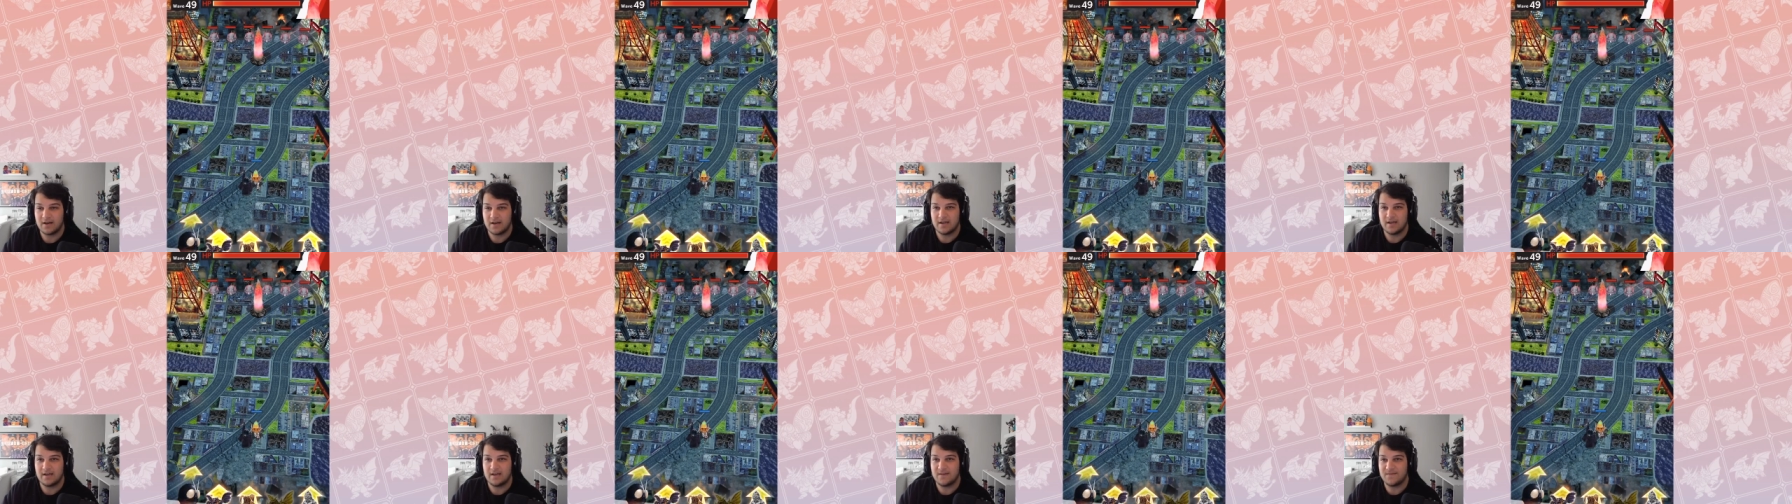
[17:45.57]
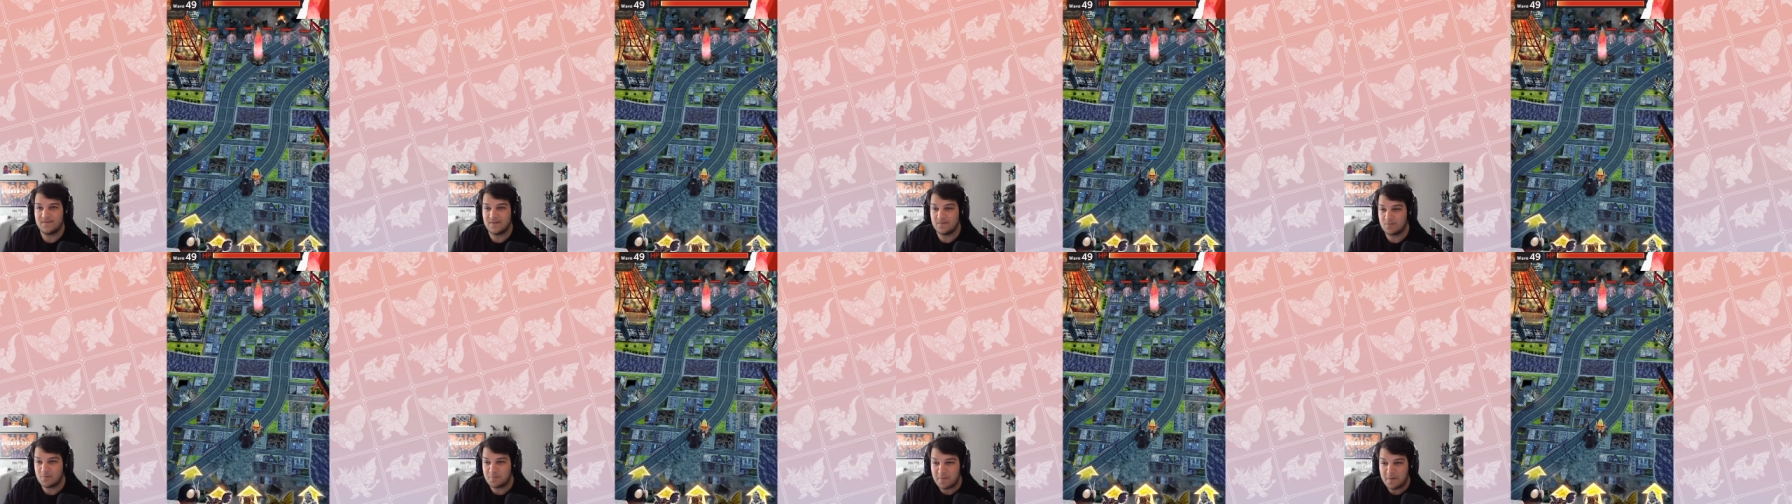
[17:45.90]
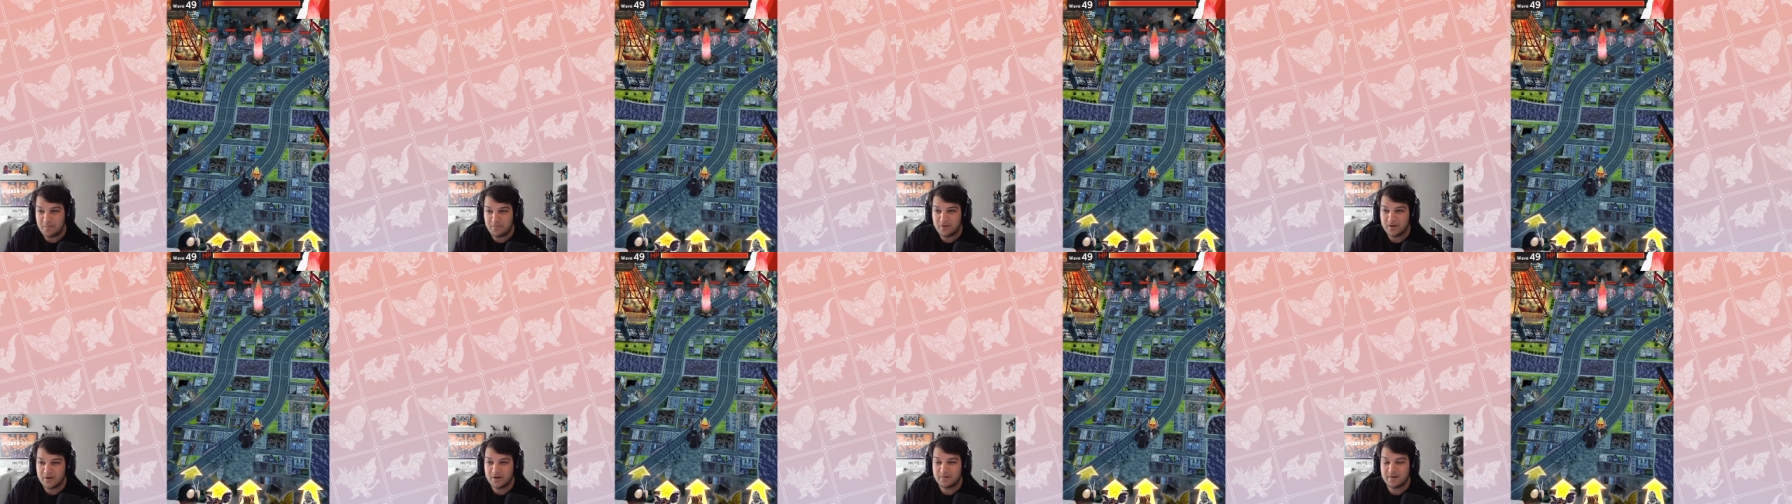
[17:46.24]
I, if I'm
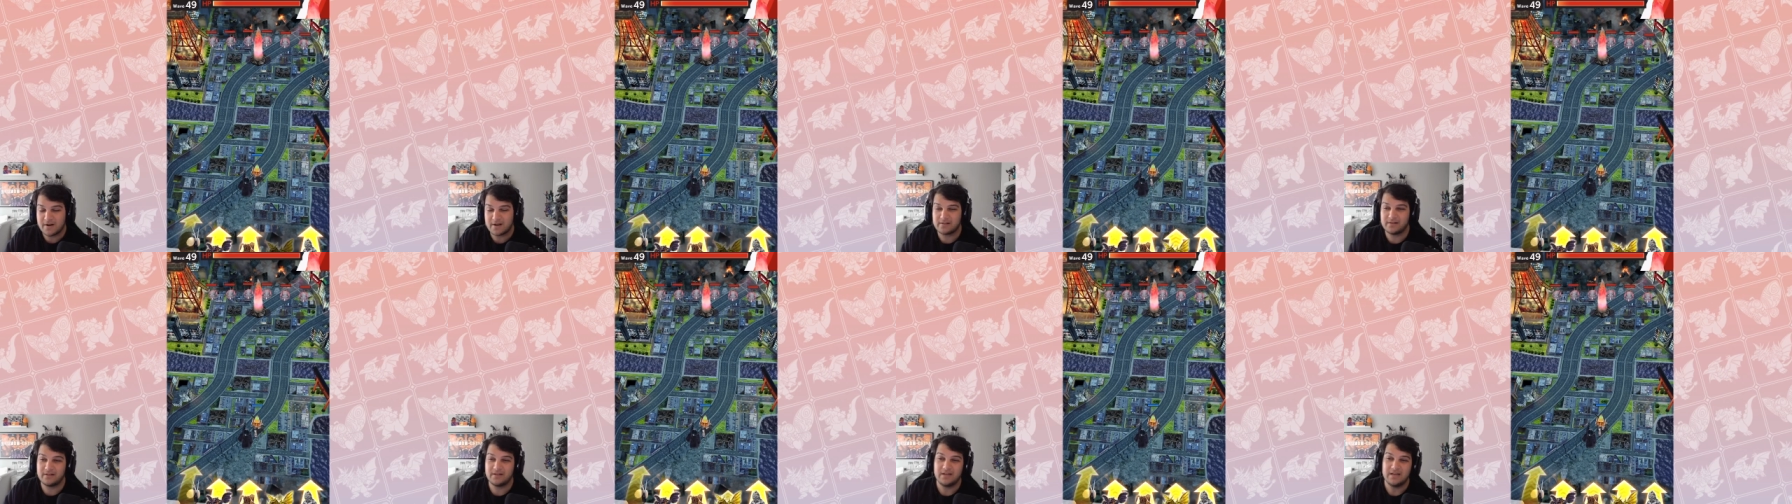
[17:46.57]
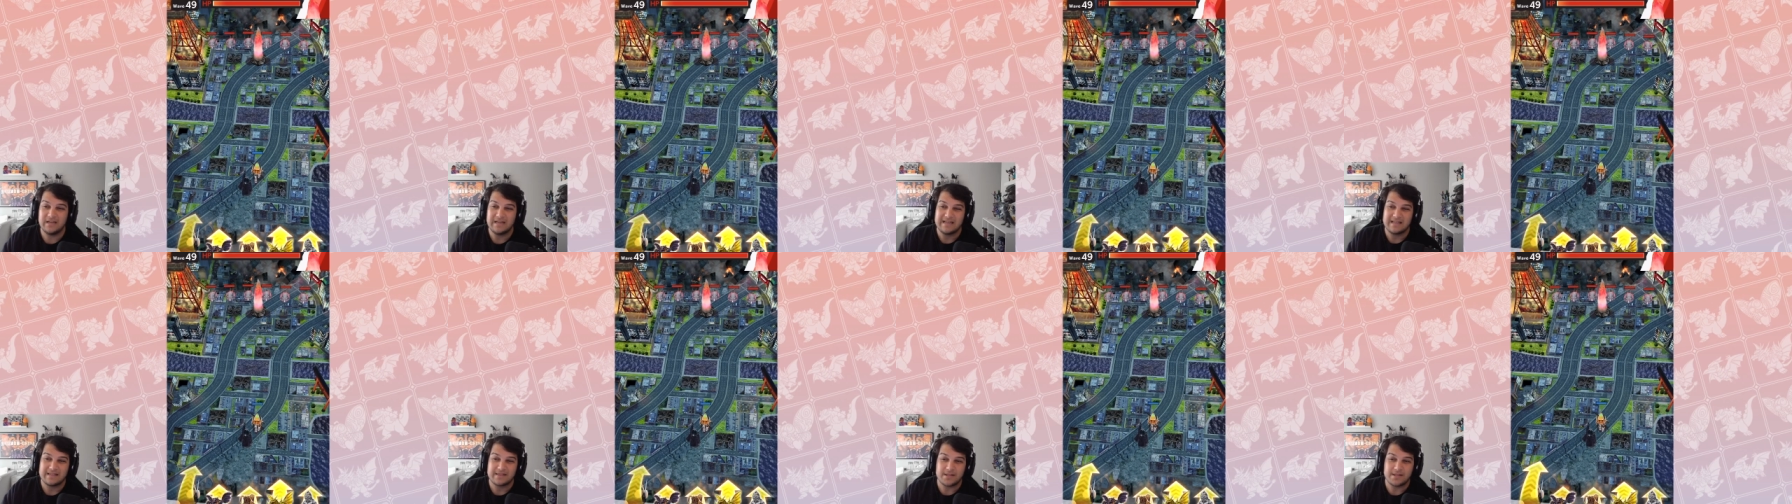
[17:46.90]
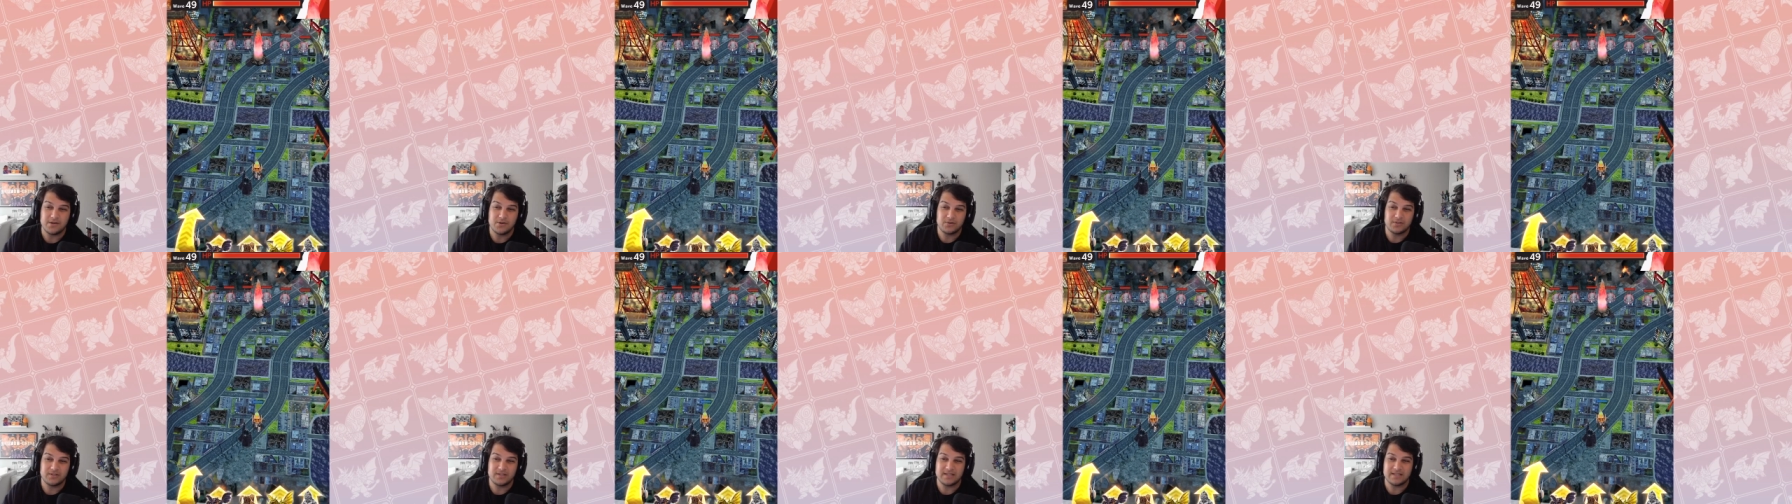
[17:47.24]
remembering correctly,
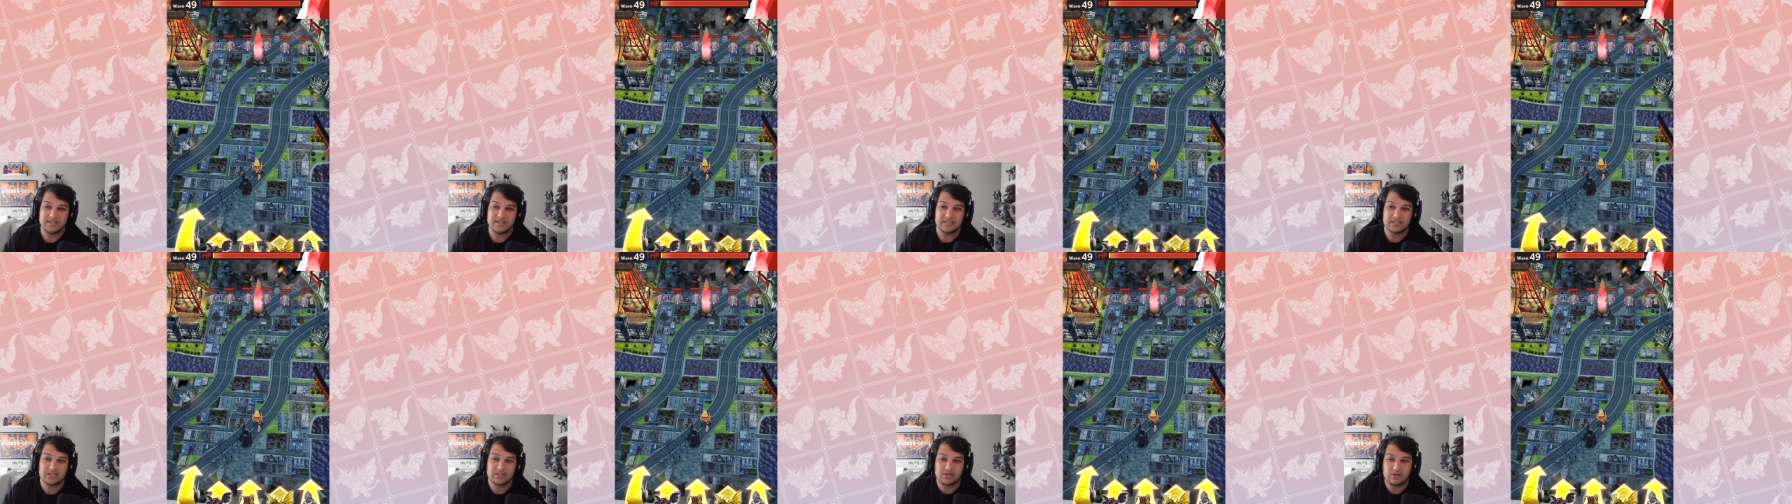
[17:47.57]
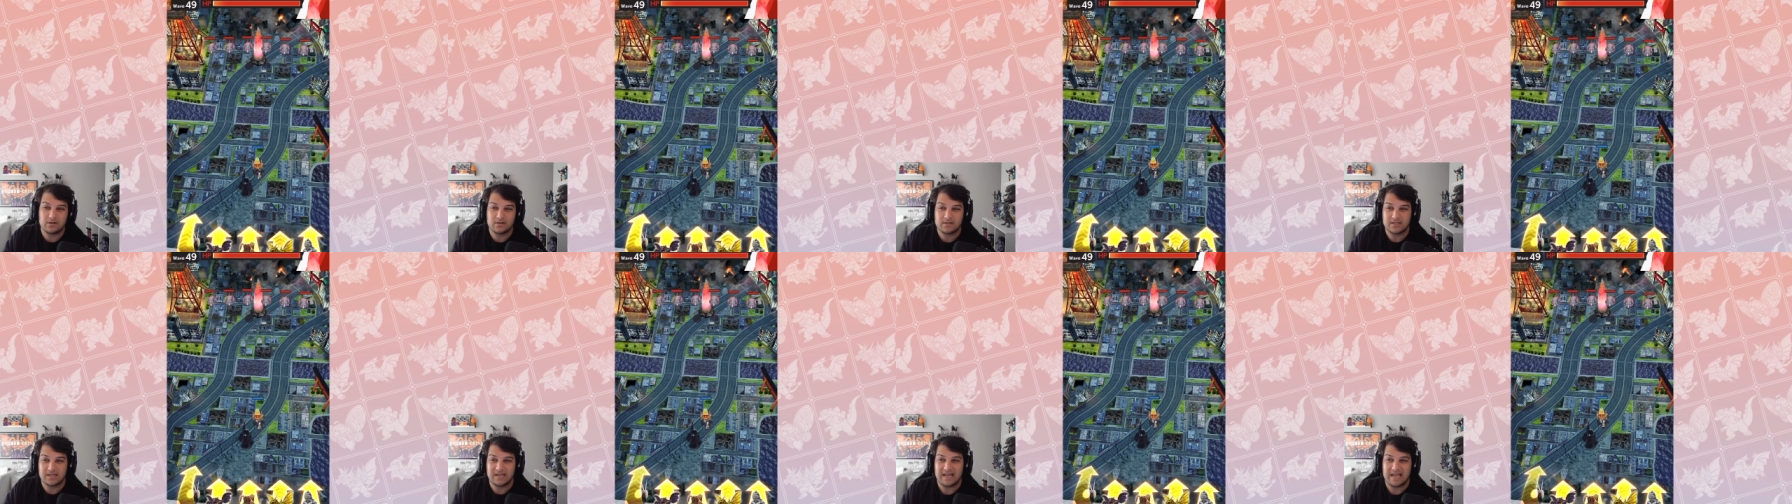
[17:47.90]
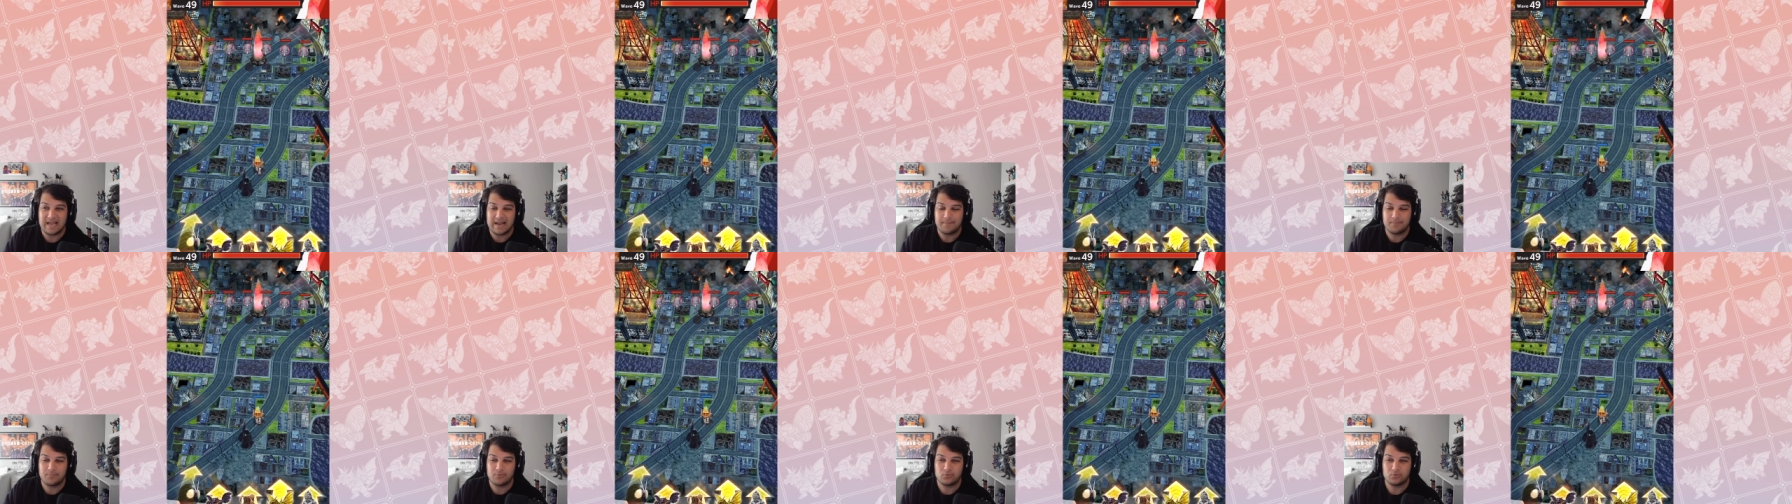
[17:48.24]
the new season starts
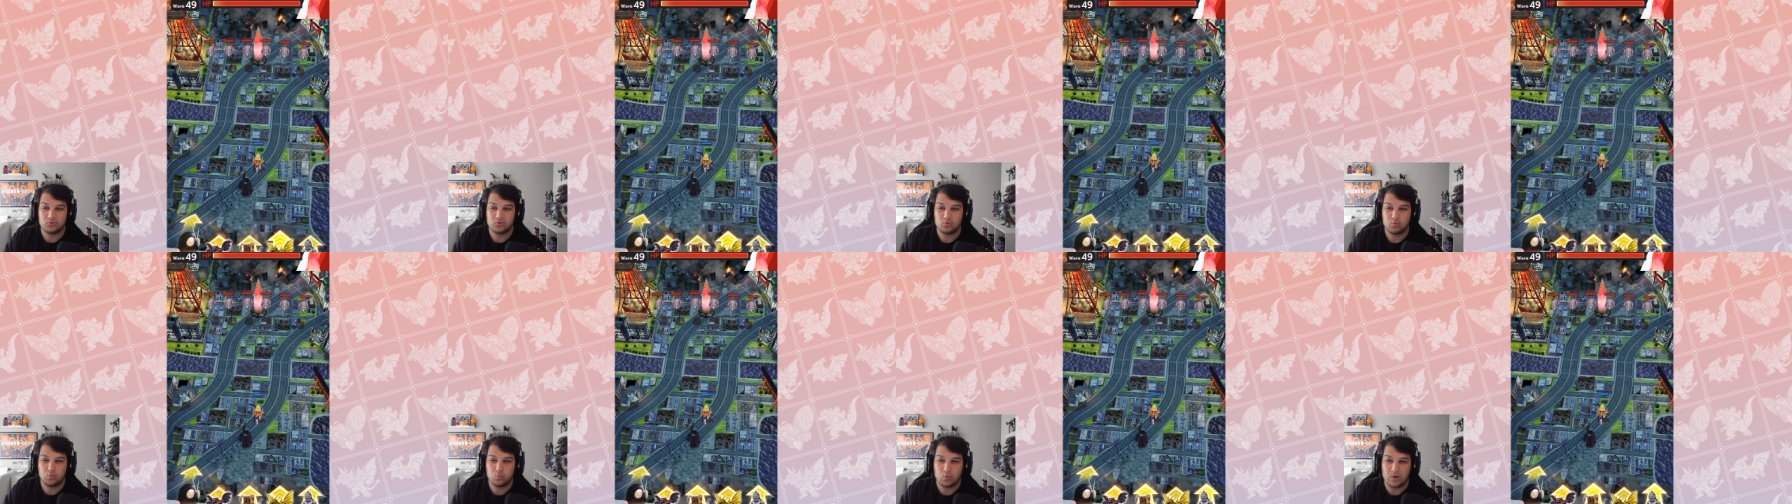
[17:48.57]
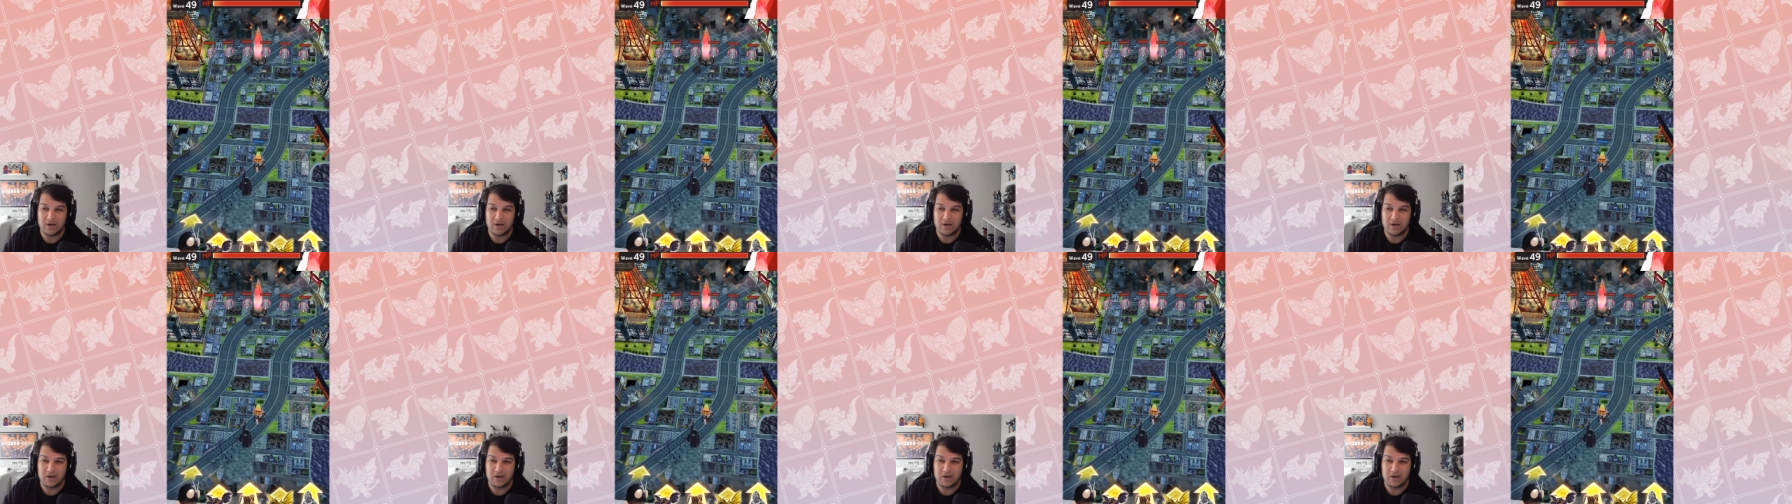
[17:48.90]
on April